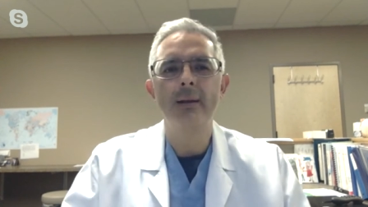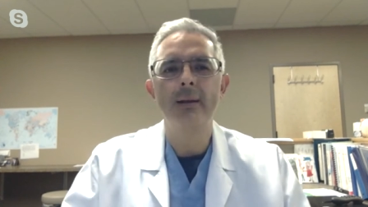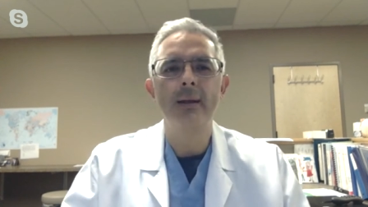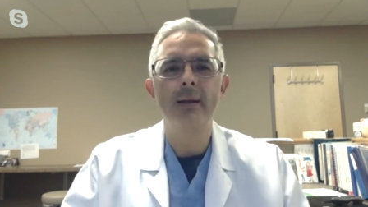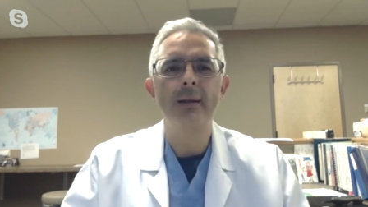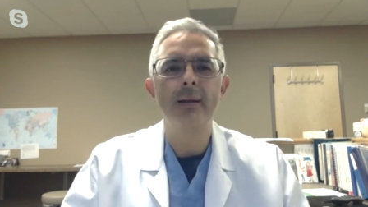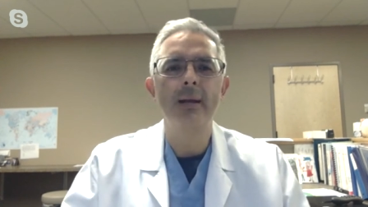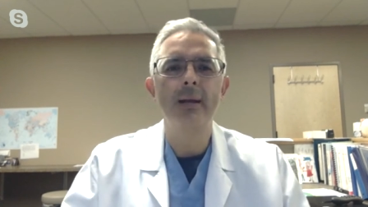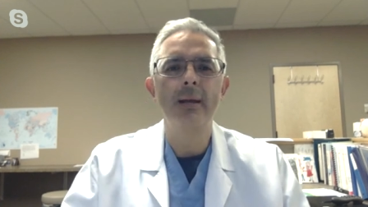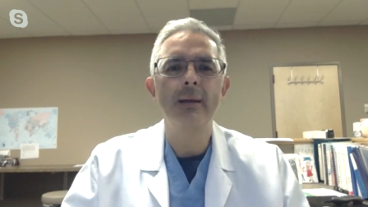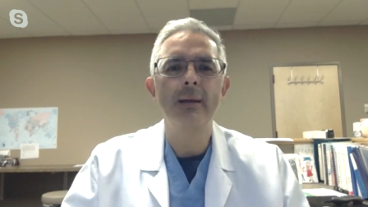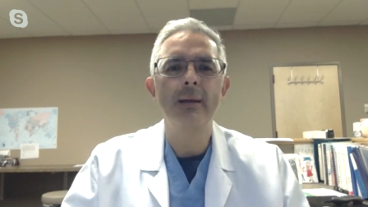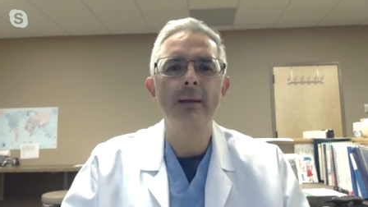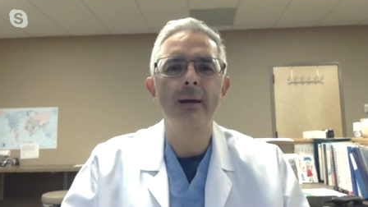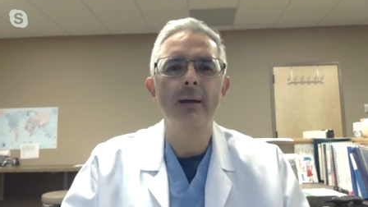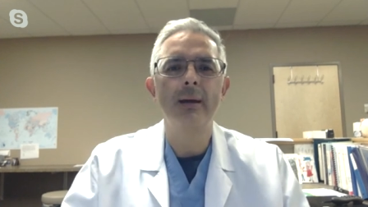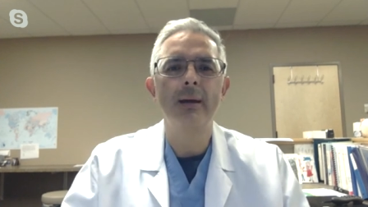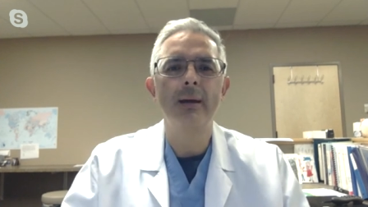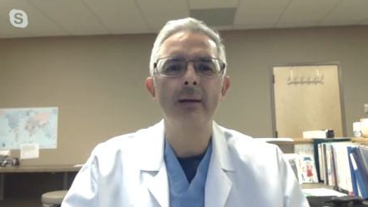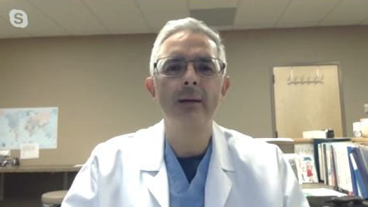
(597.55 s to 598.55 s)
in a, in
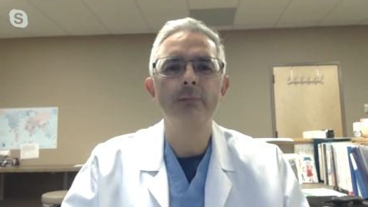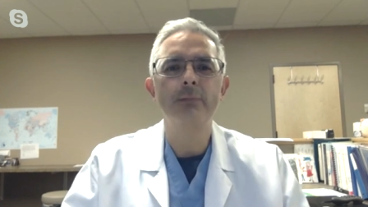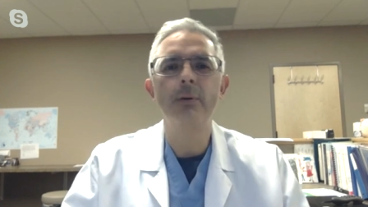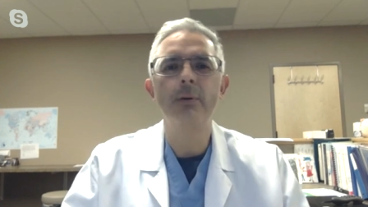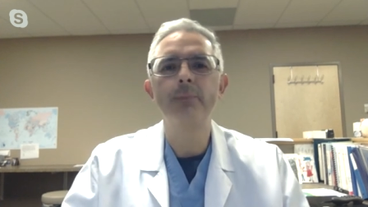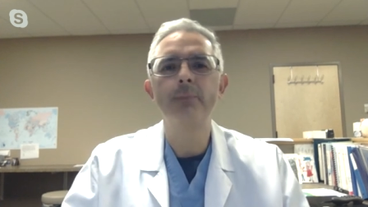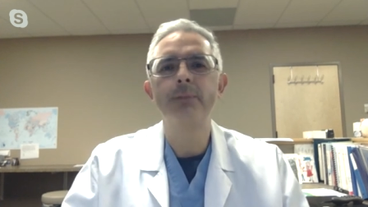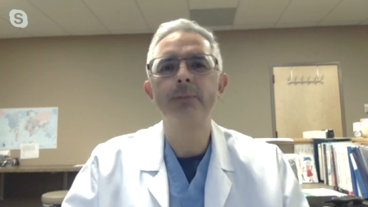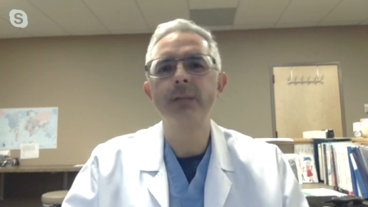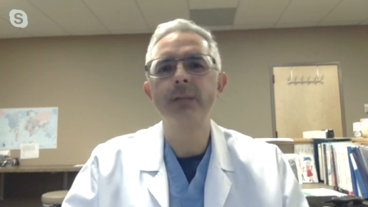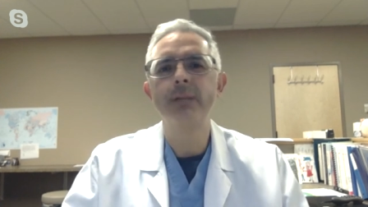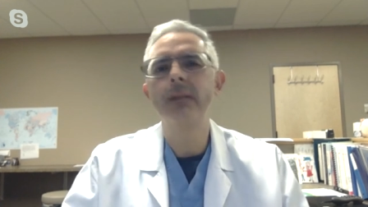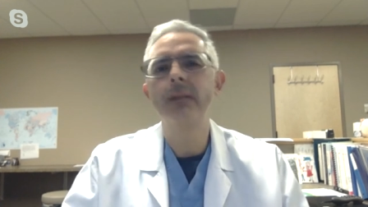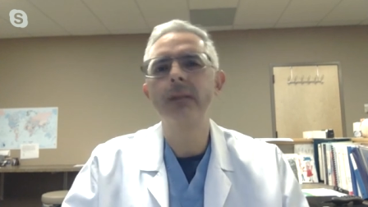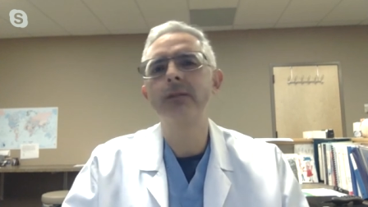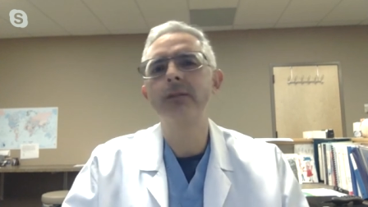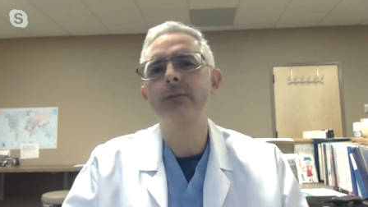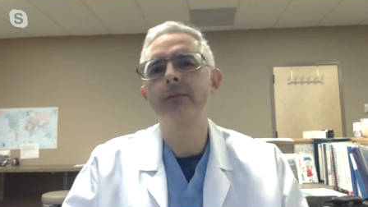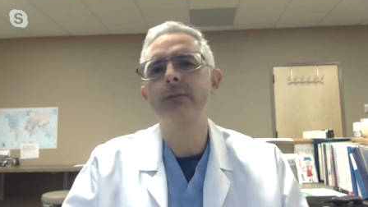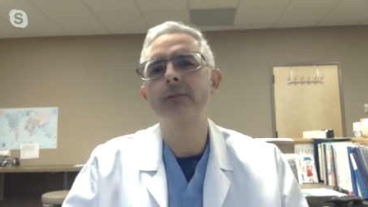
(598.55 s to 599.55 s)
a uh, small
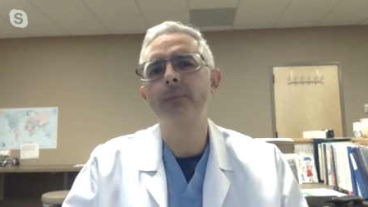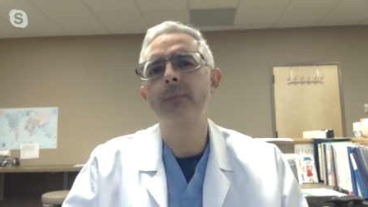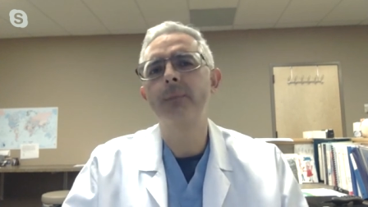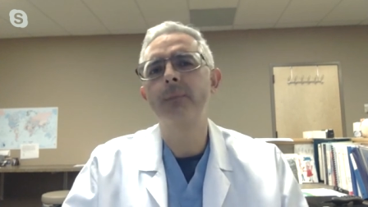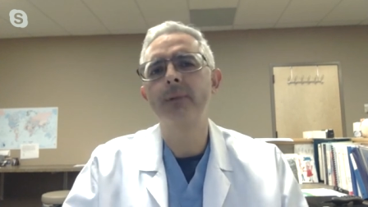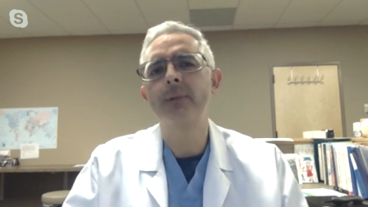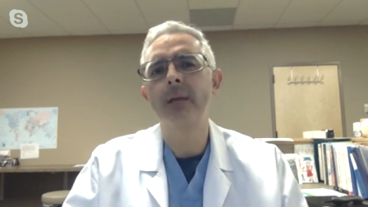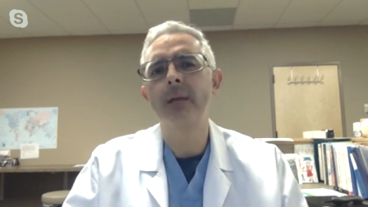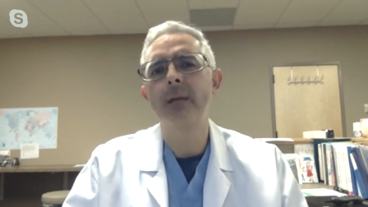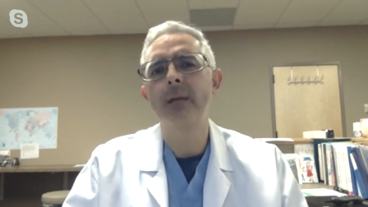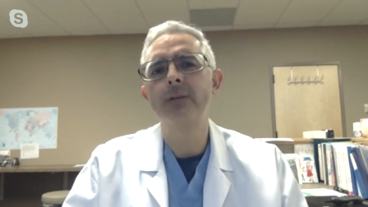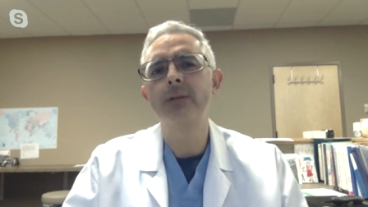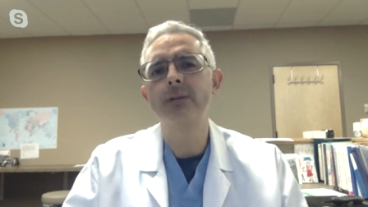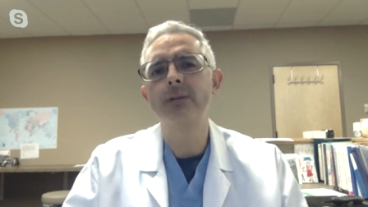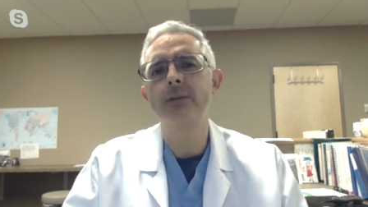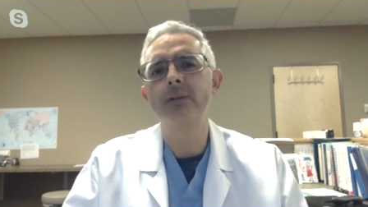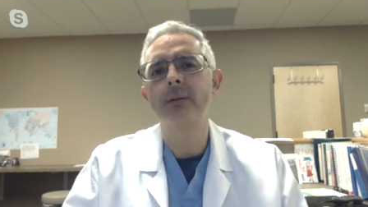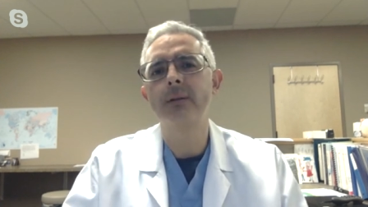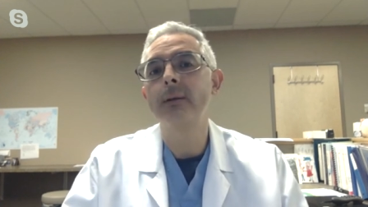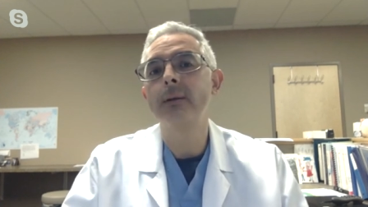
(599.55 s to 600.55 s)
percentage of the
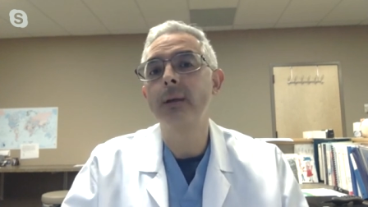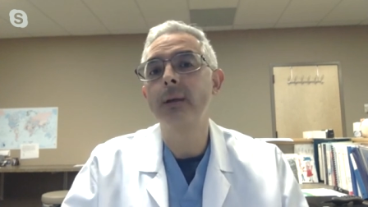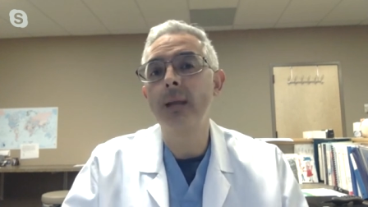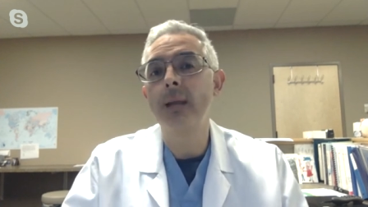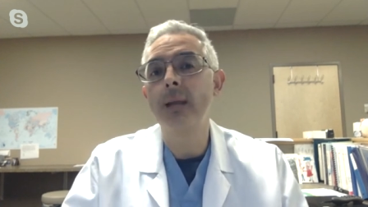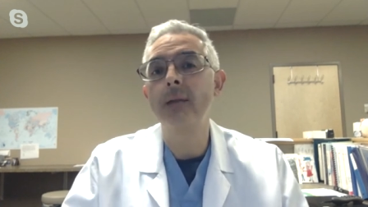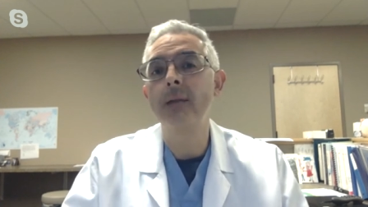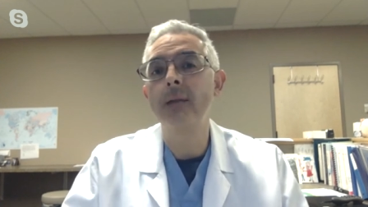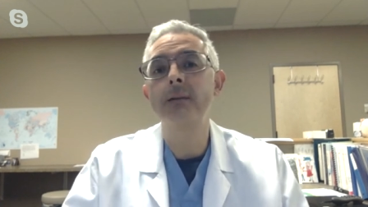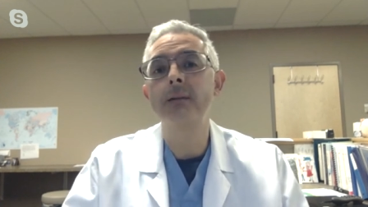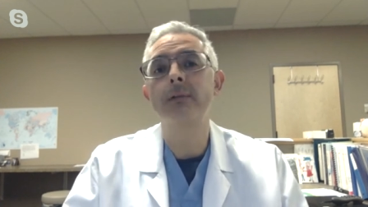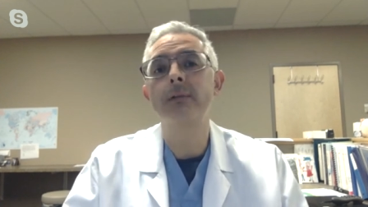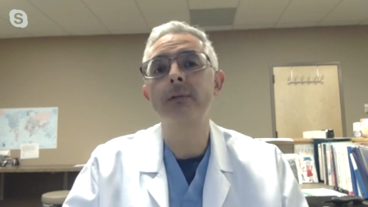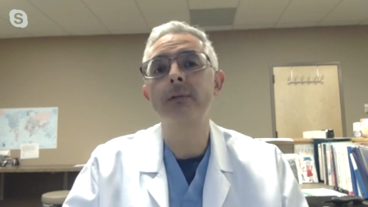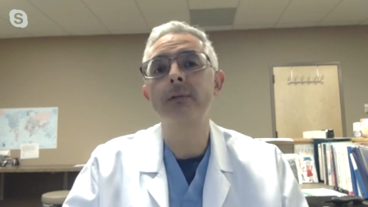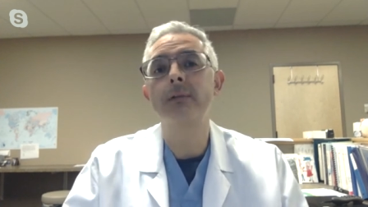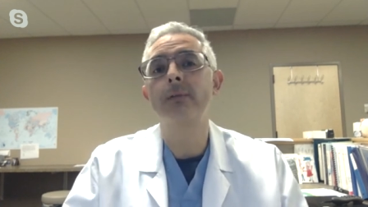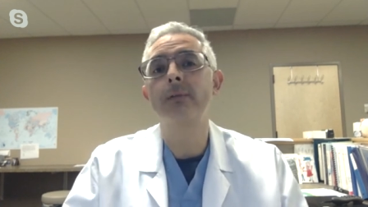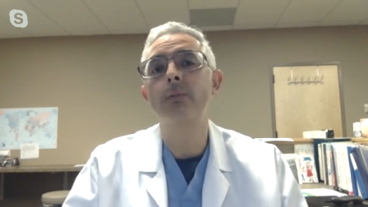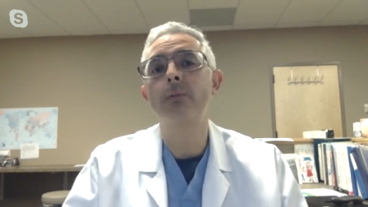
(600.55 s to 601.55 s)
population in
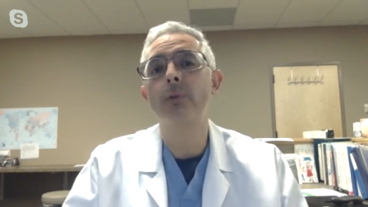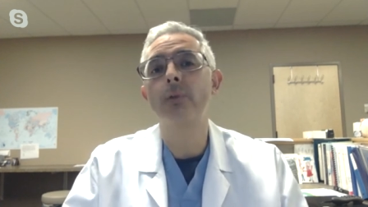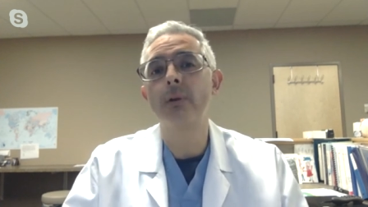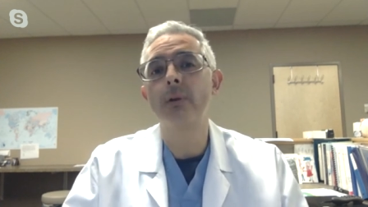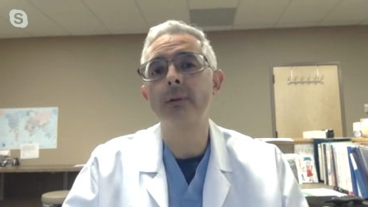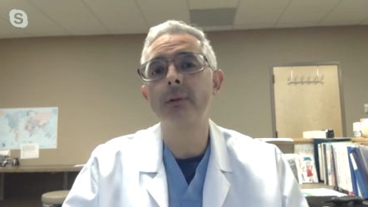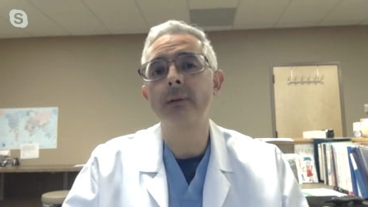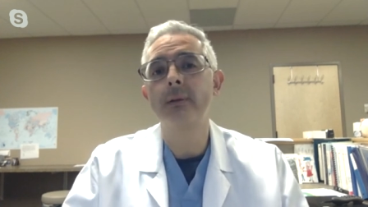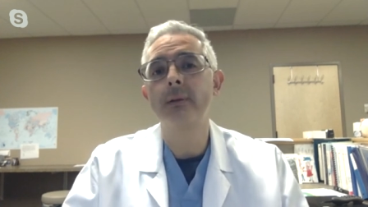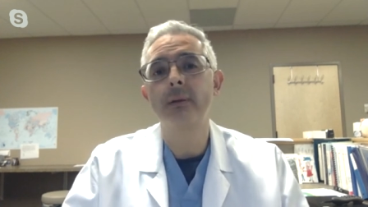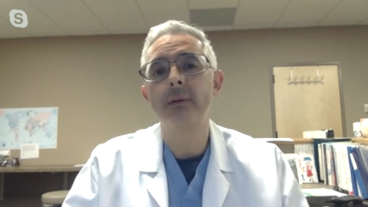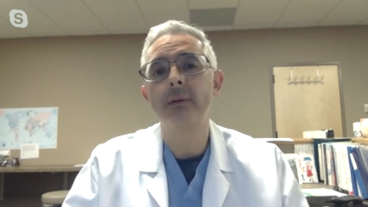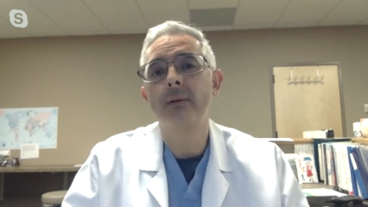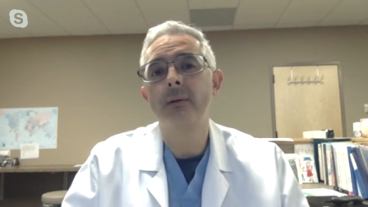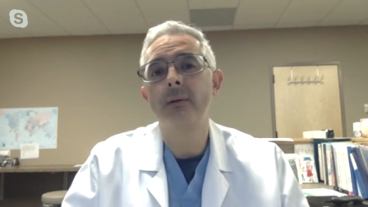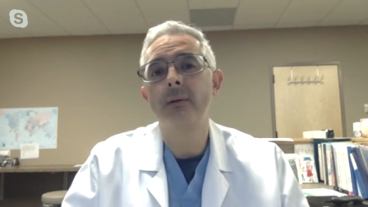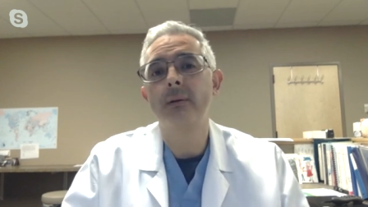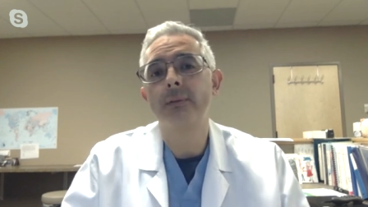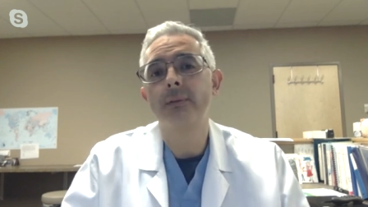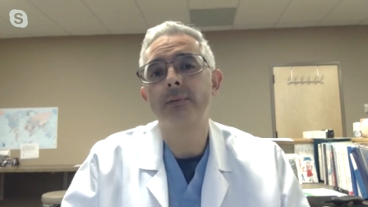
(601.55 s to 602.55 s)
areas of the world,
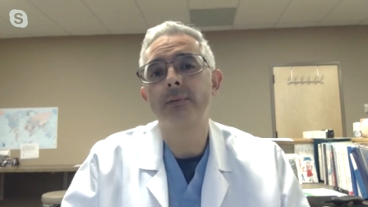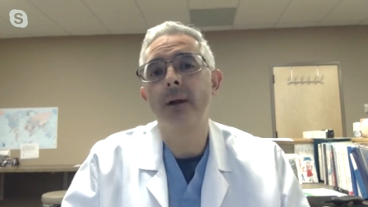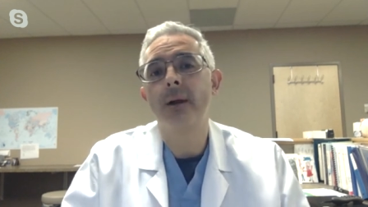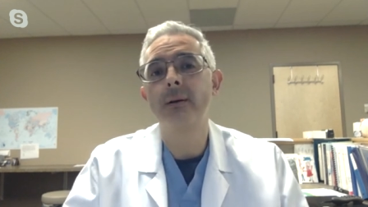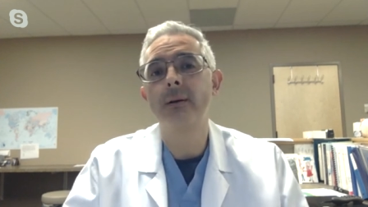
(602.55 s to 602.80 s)
you know,